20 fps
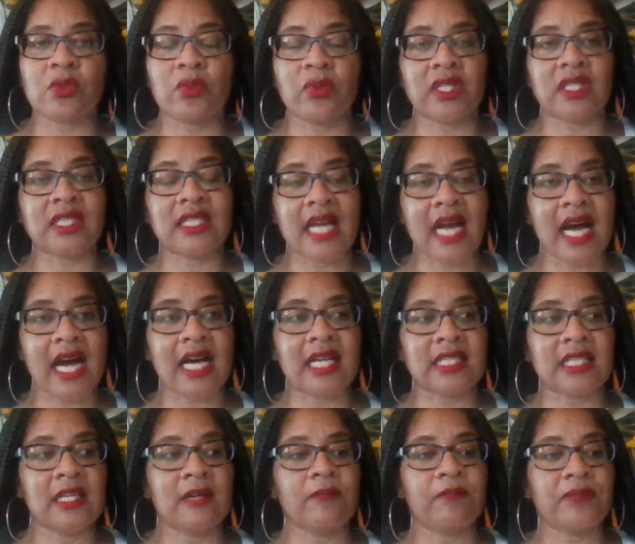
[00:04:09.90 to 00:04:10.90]

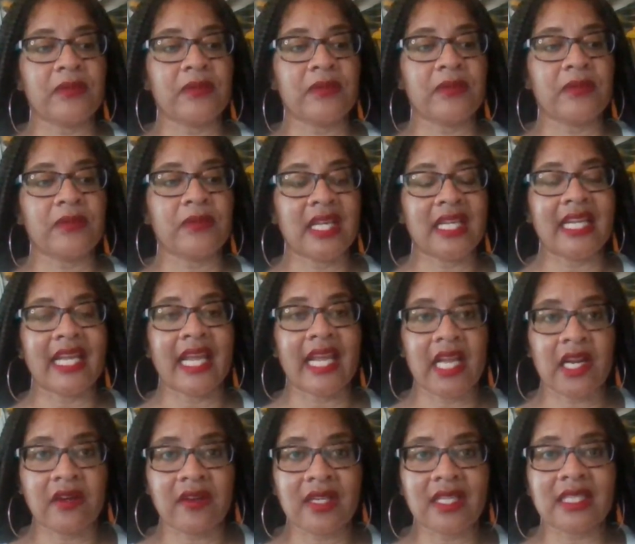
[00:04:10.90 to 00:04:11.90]
inherently
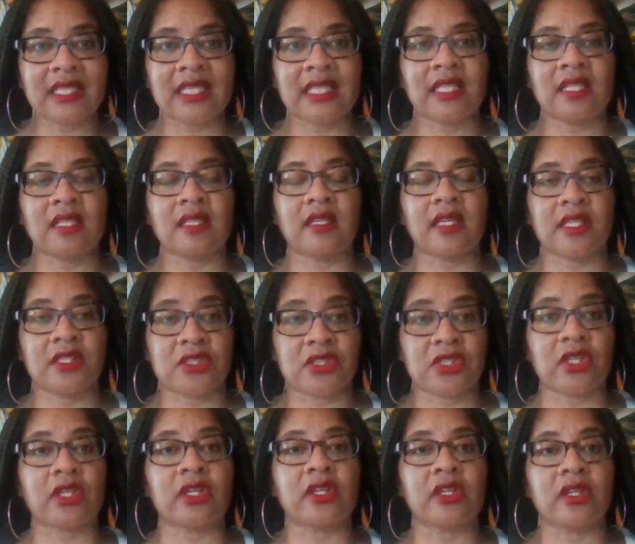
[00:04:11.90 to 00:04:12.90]
insecure about
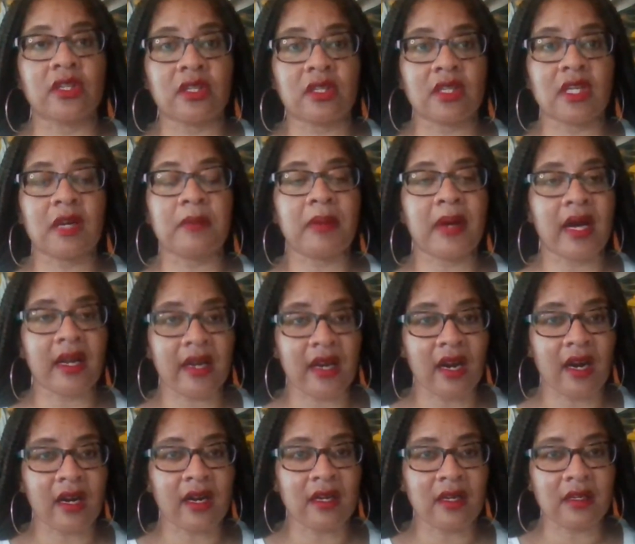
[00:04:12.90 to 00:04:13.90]
our, our
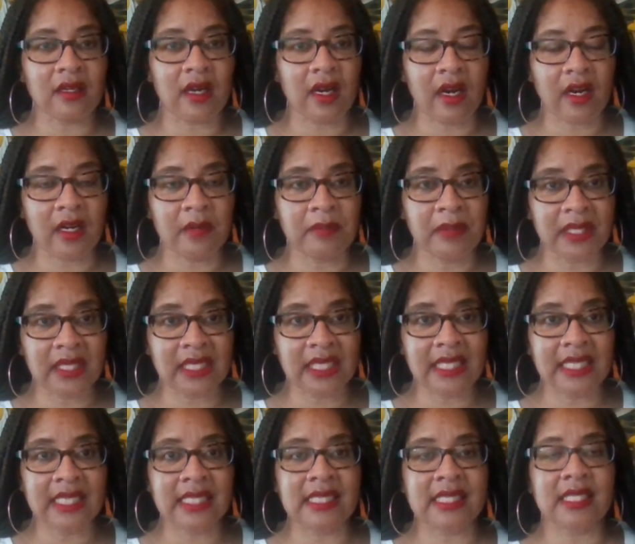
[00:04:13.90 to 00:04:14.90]
abilities, most of
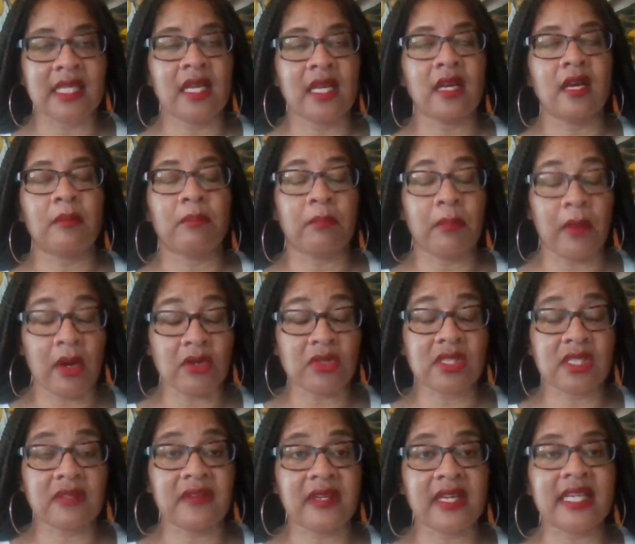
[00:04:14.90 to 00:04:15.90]
us.
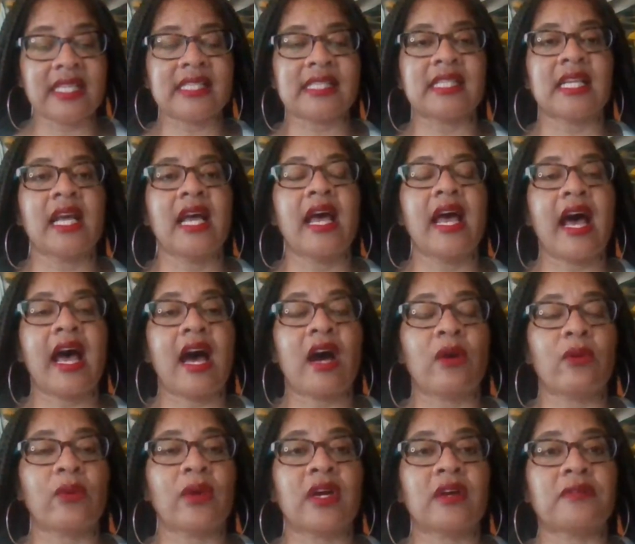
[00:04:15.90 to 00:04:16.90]
However,
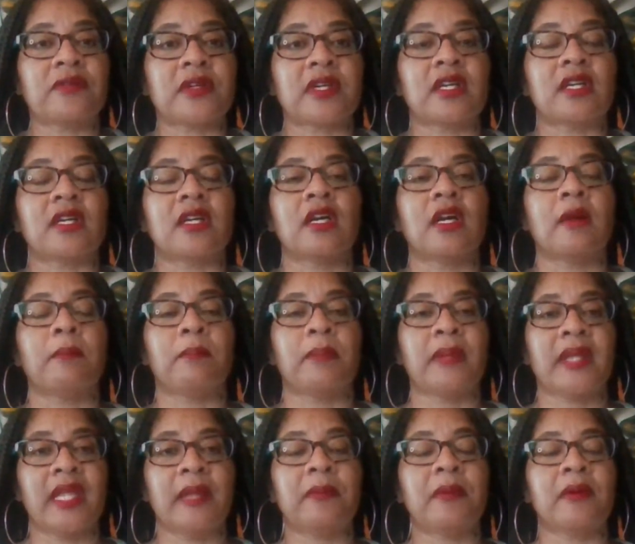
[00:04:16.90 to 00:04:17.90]
people might treat us in a
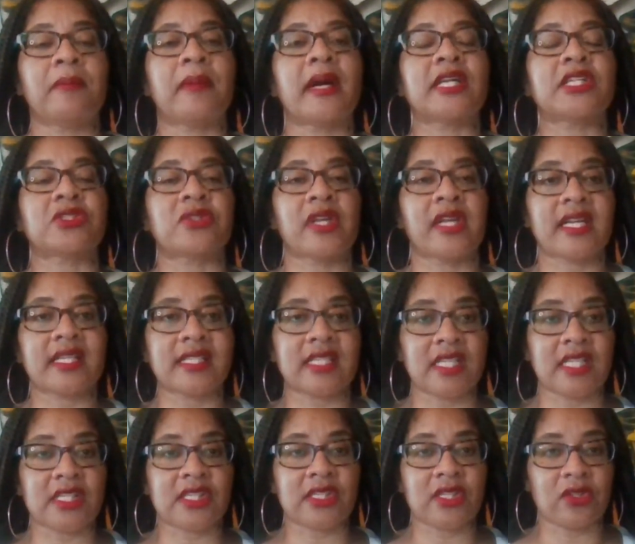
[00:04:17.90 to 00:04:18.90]
certain way
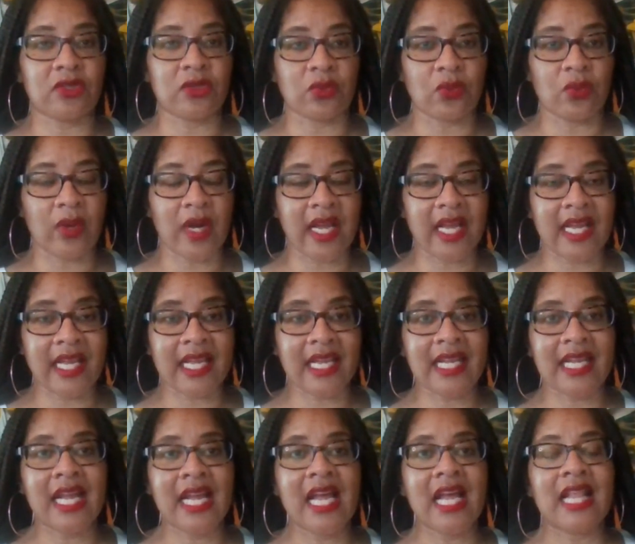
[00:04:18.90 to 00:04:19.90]
that
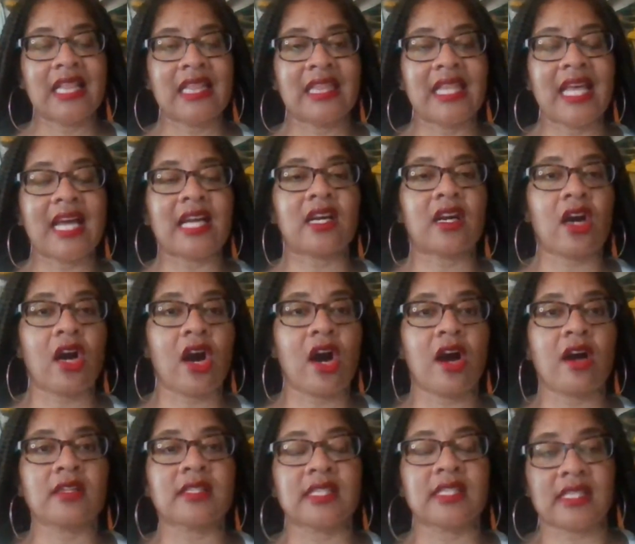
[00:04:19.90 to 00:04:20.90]
causes us to feel
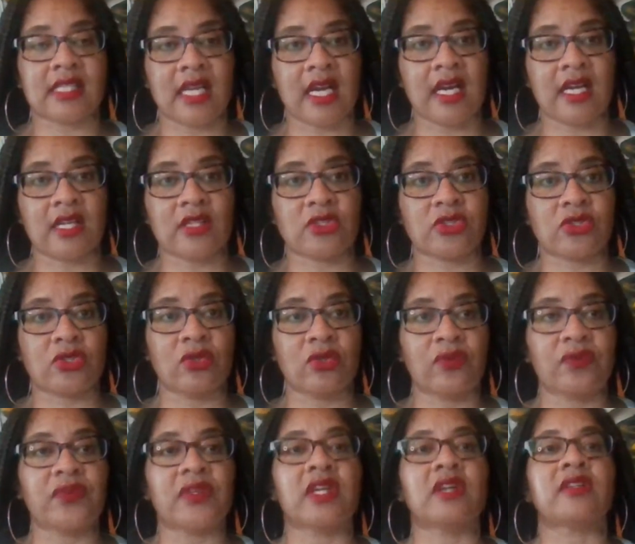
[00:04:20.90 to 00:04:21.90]
discomfort in the
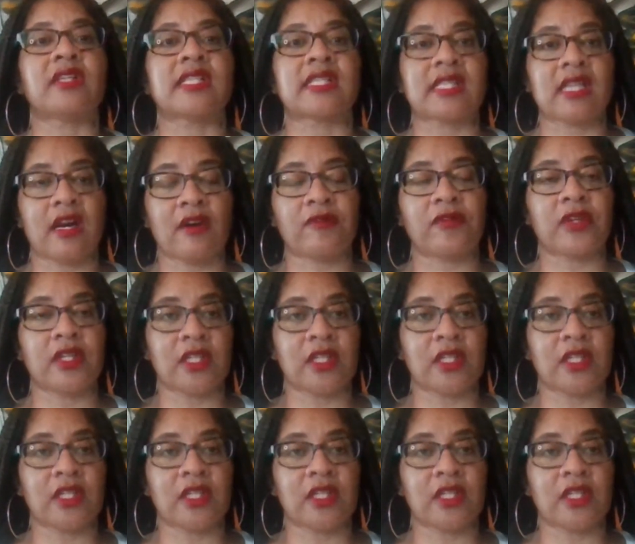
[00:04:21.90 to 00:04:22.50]
workplace. So